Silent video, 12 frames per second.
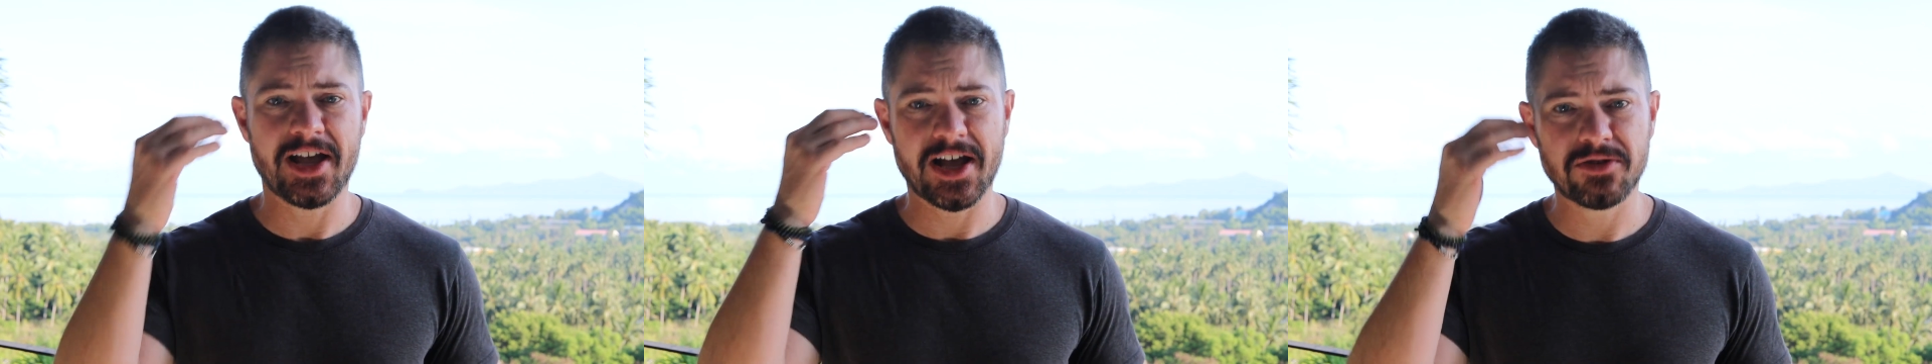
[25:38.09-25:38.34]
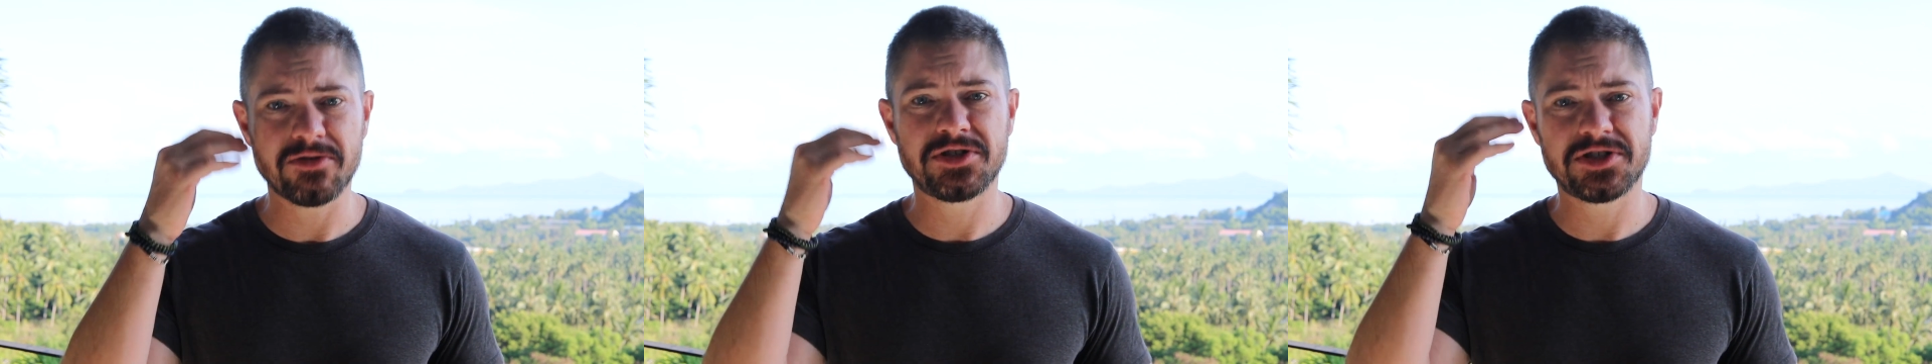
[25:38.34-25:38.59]

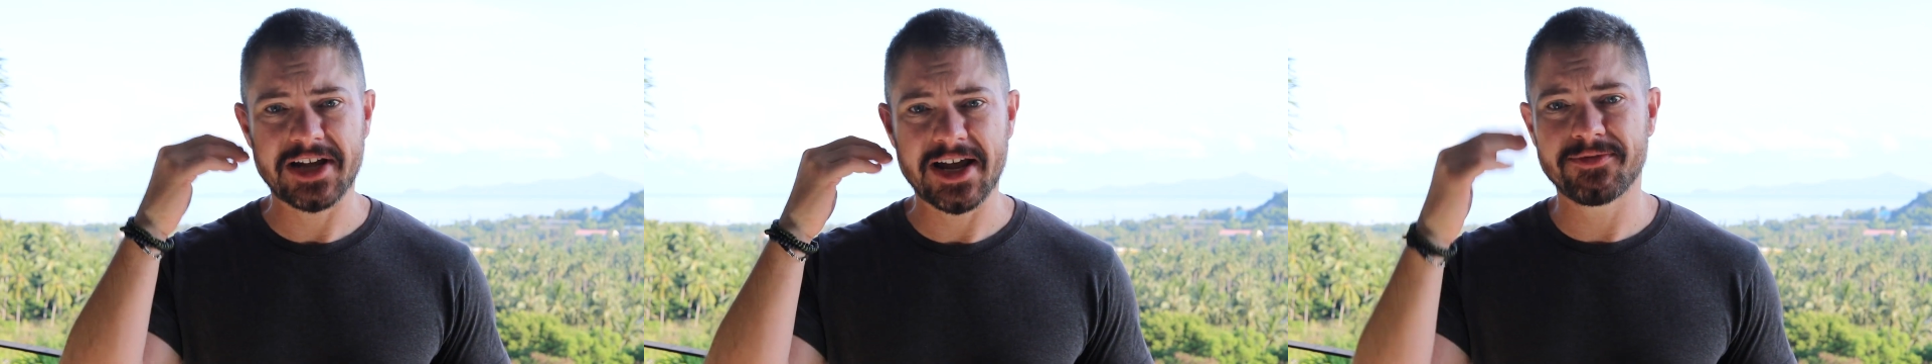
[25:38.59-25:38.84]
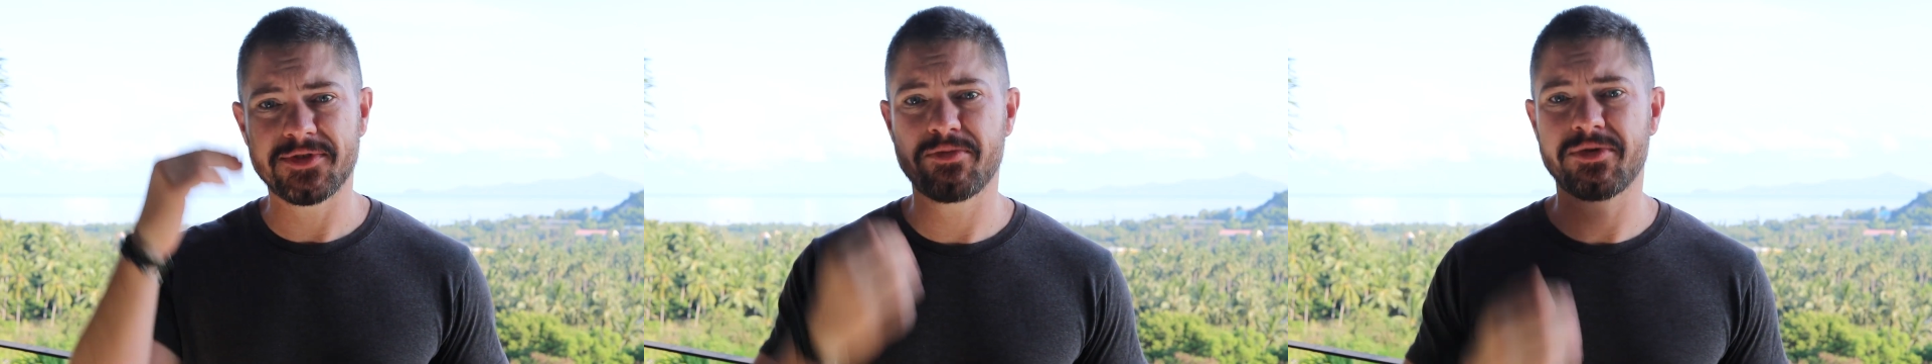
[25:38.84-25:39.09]
a good
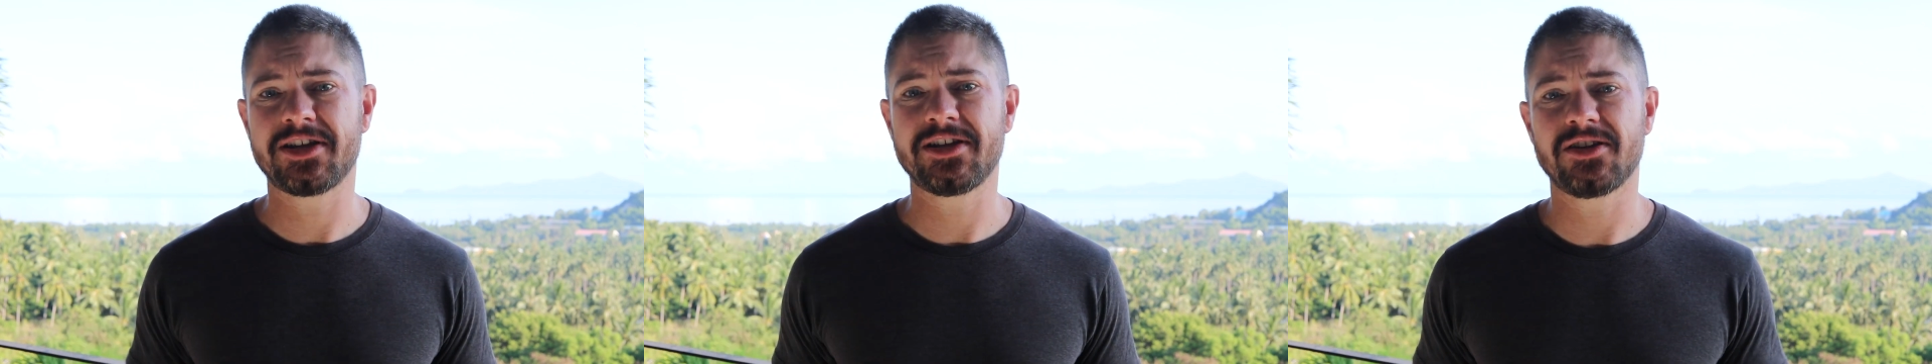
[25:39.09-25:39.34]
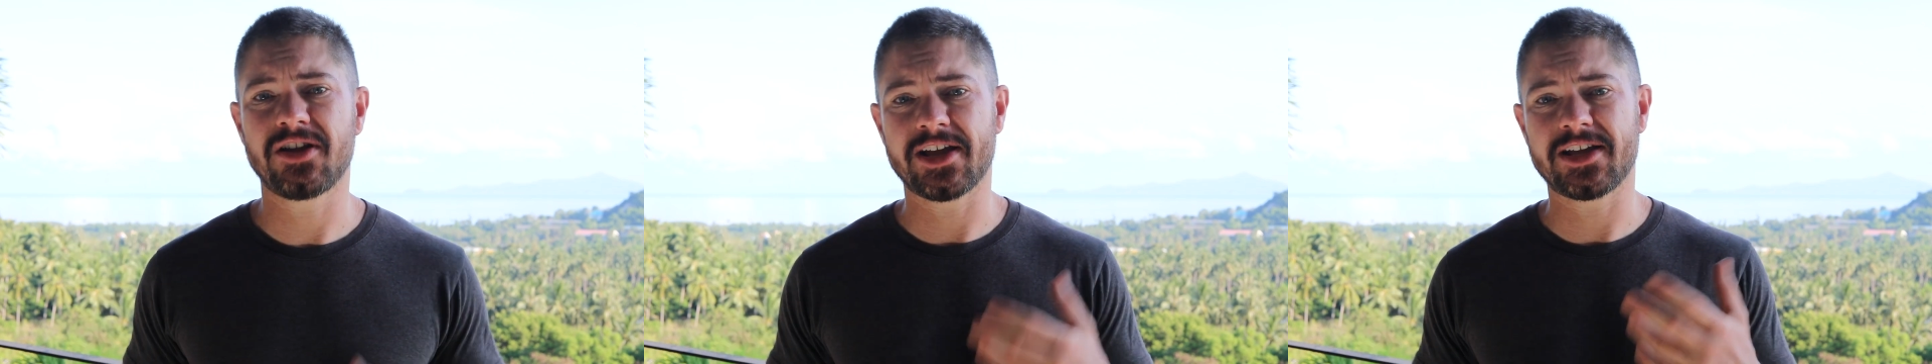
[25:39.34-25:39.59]
shave
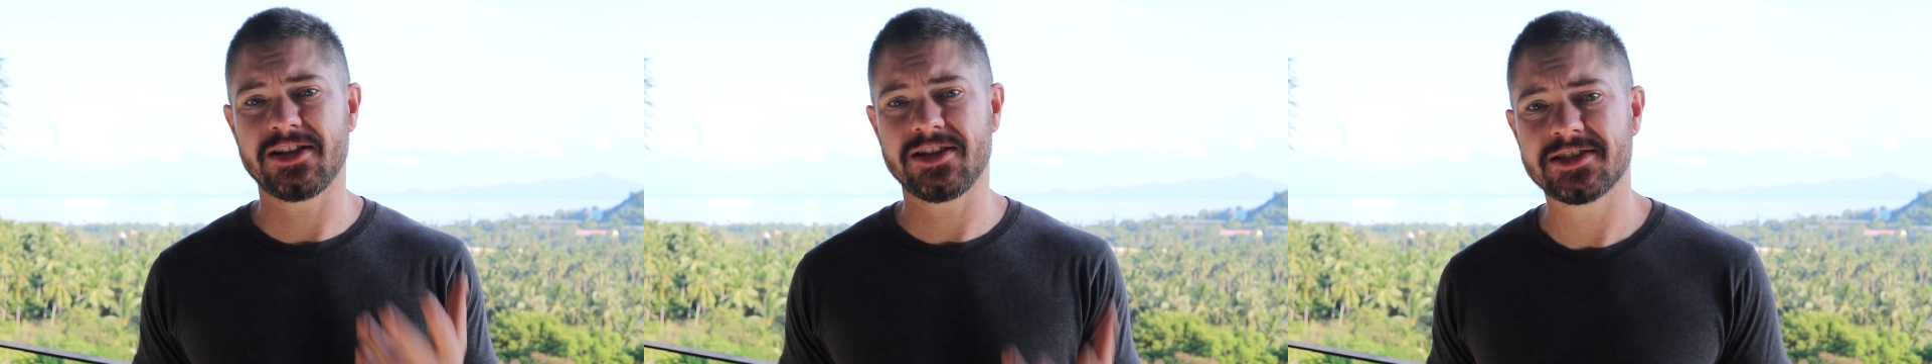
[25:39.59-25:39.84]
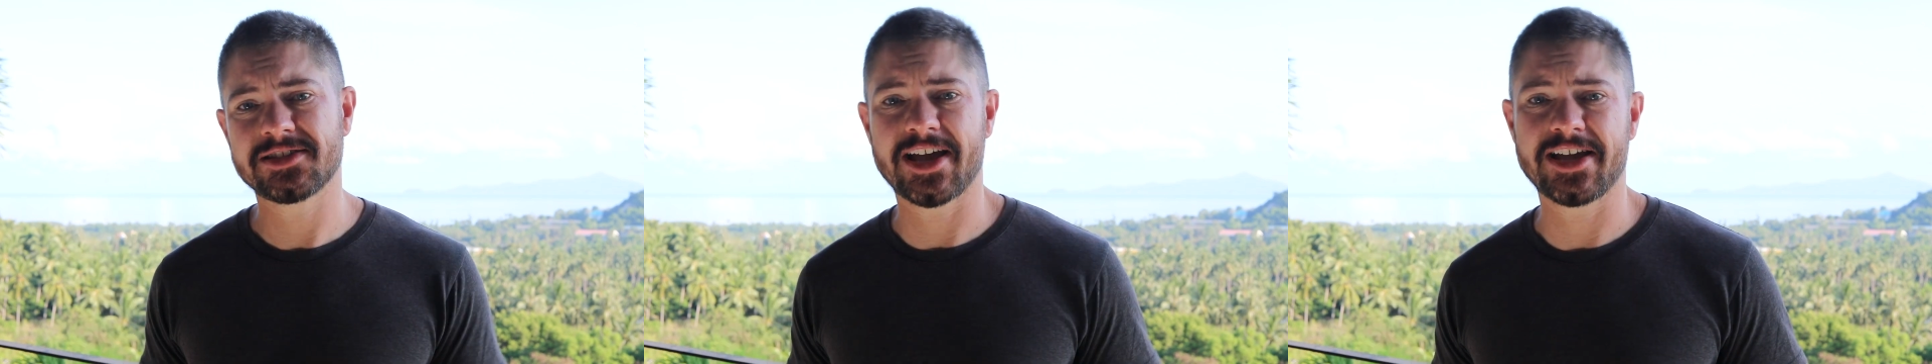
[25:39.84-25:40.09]
lubricant, like in
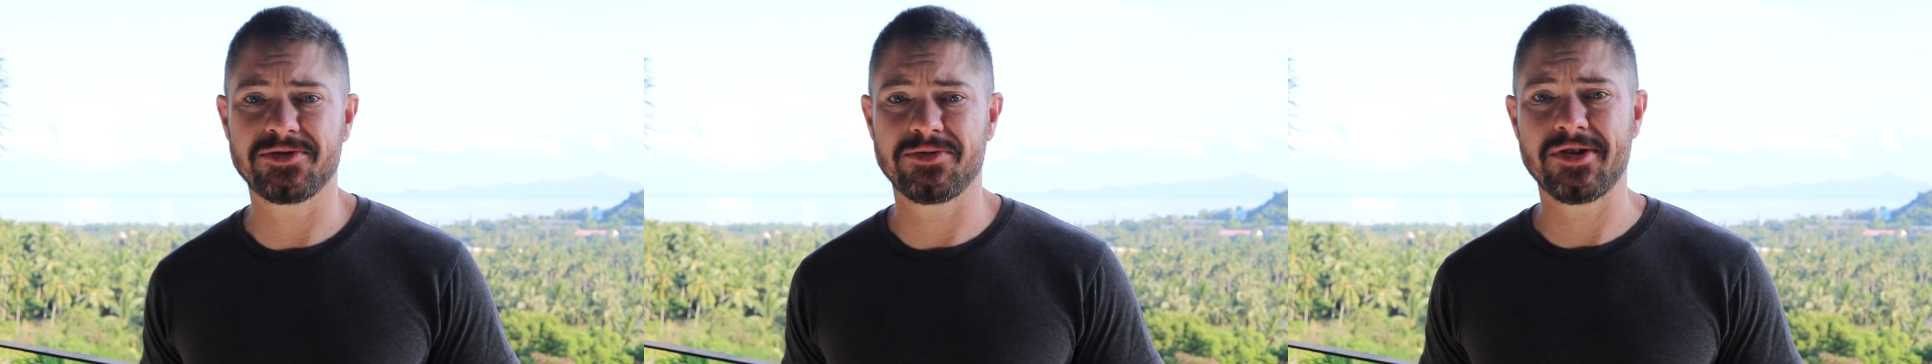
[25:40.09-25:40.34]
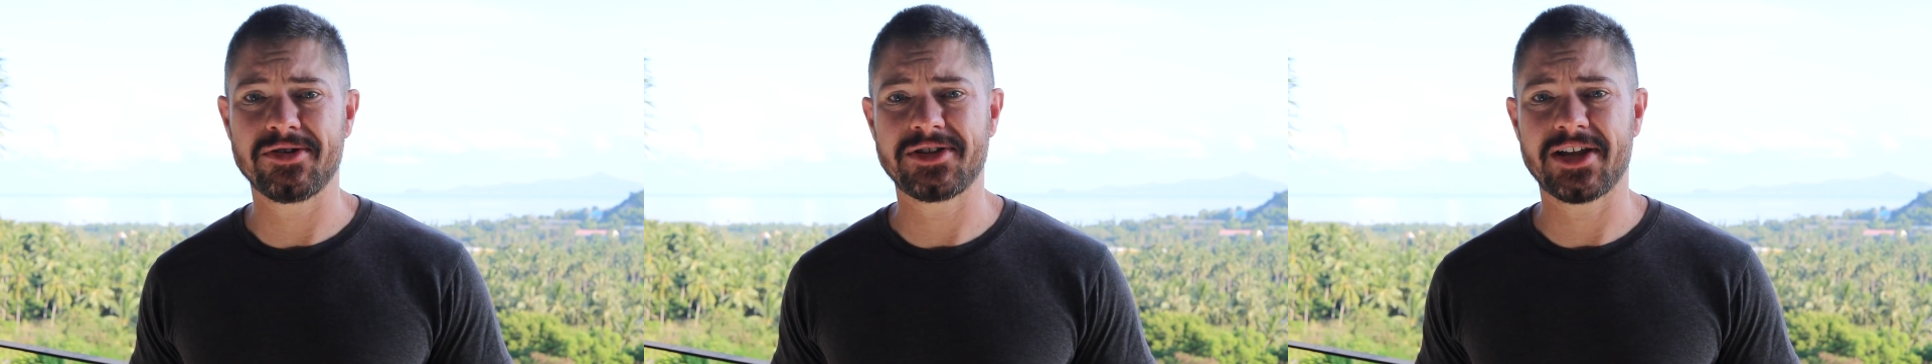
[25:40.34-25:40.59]
this case
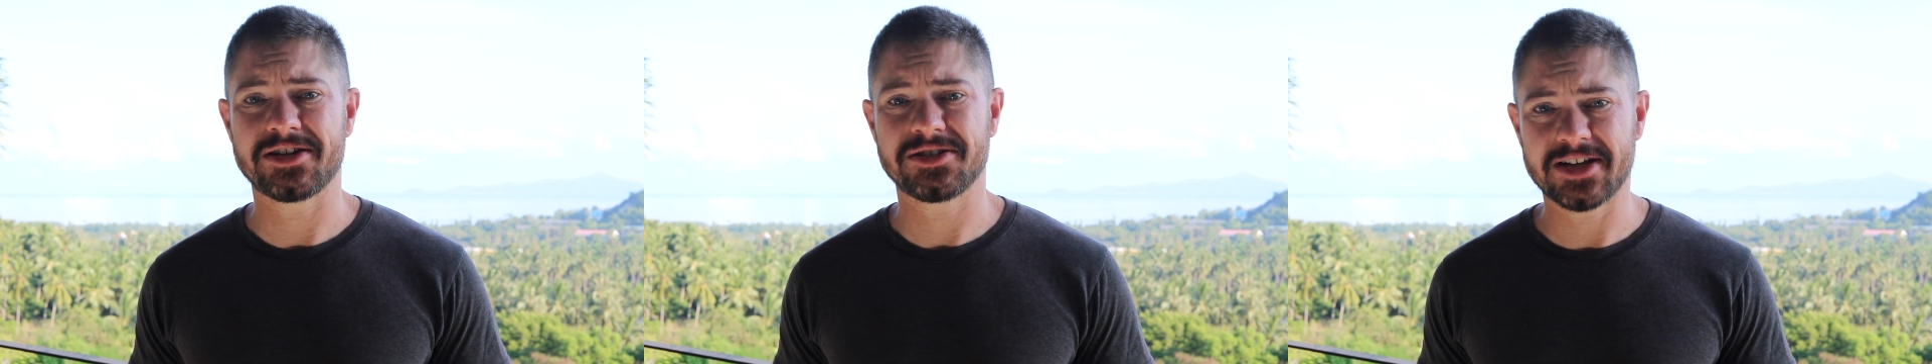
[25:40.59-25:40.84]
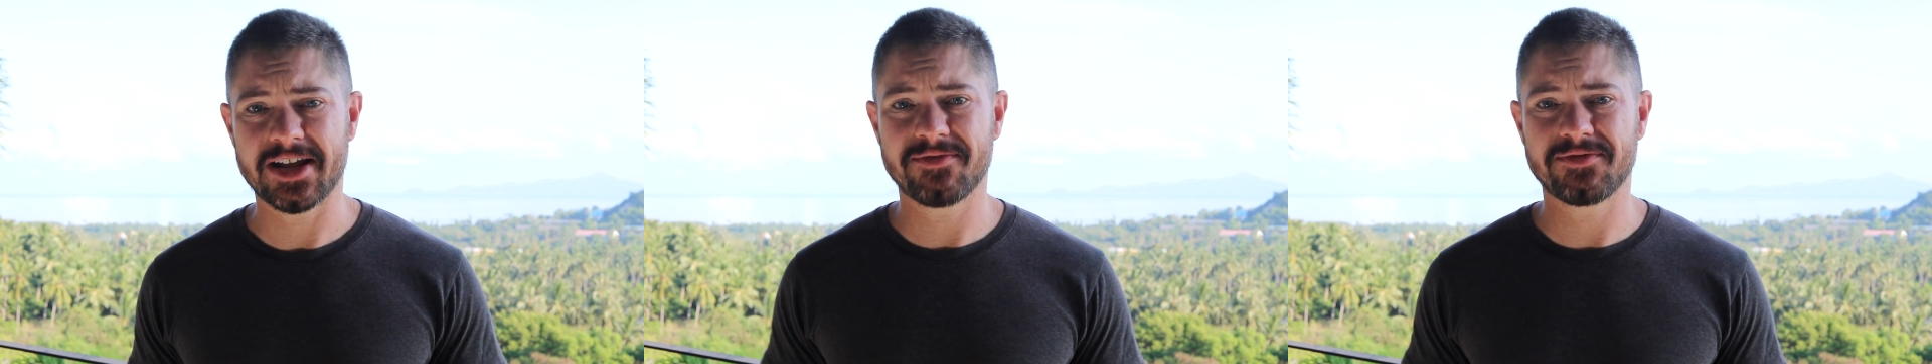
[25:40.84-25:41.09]
we used our
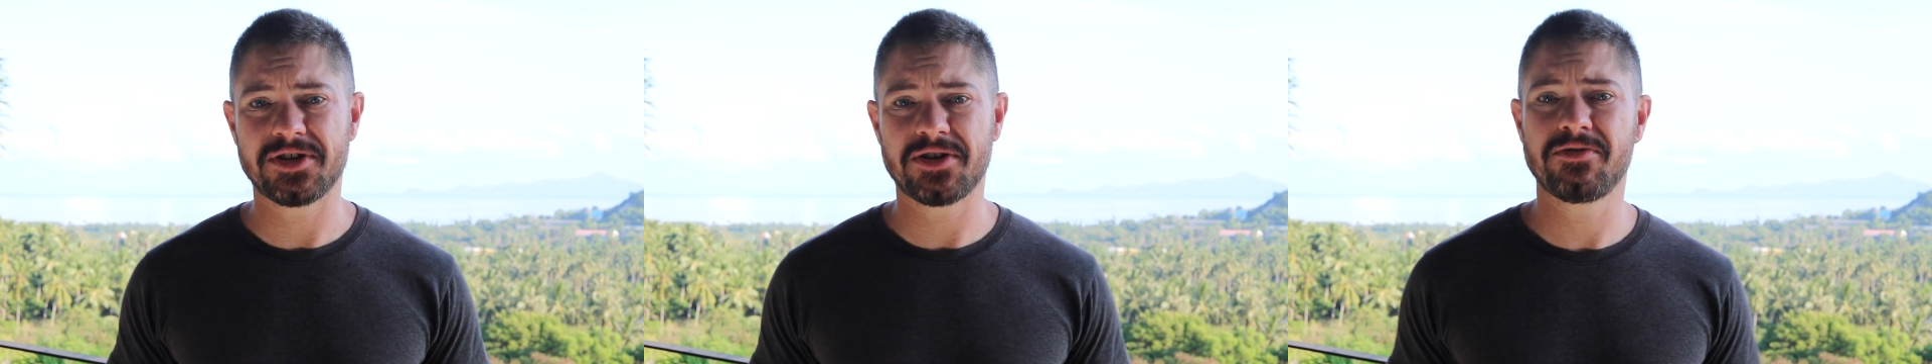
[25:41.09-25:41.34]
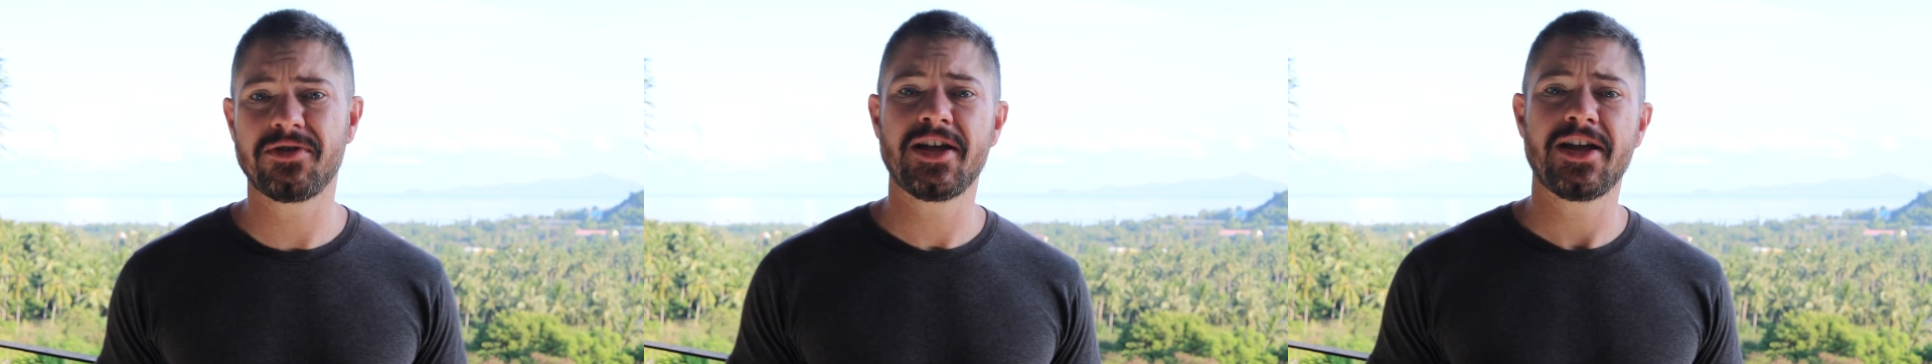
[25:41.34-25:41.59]
shave
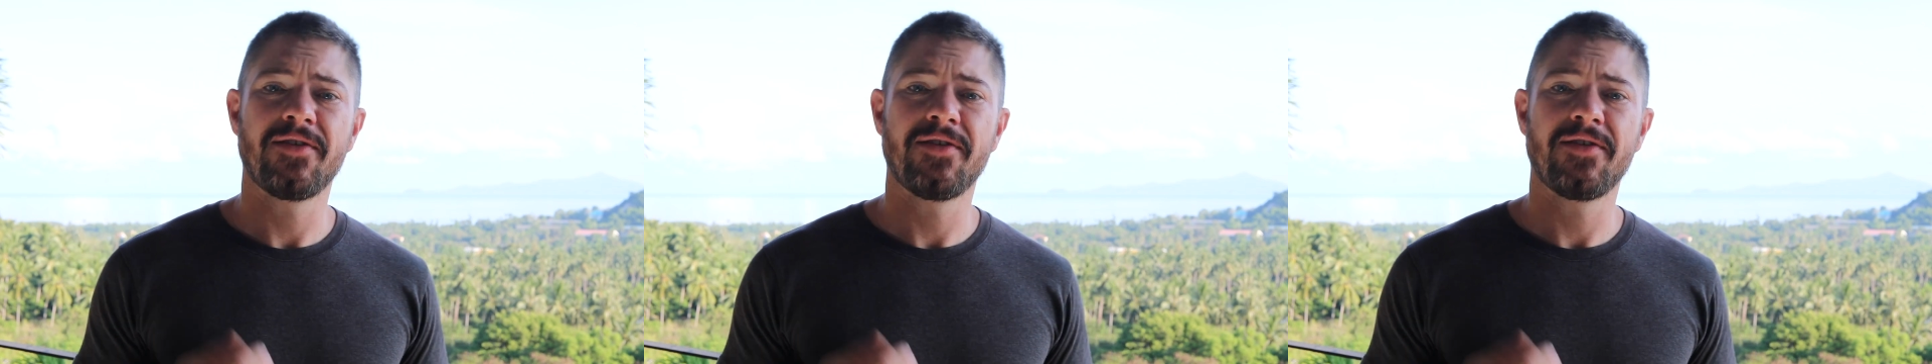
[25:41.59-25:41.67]
gel,